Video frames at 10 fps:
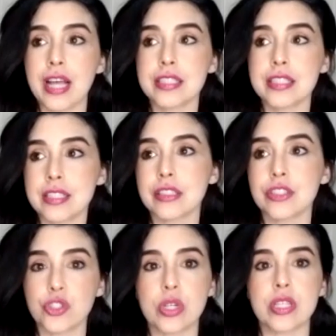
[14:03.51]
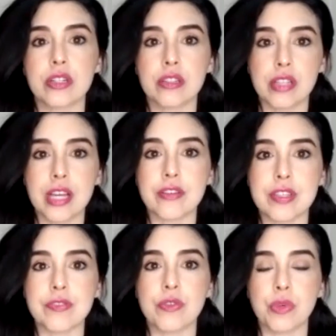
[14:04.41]
still enjoy their life
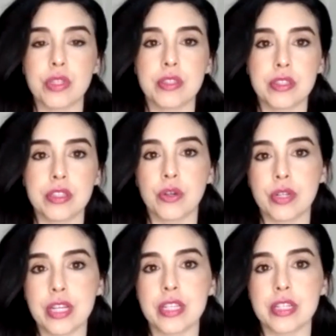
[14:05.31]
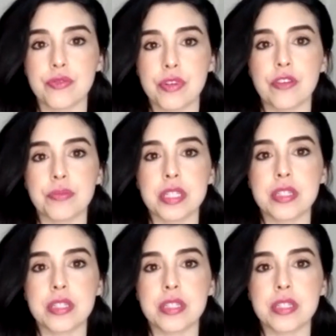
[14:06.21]
even with, you know, kidney involvement.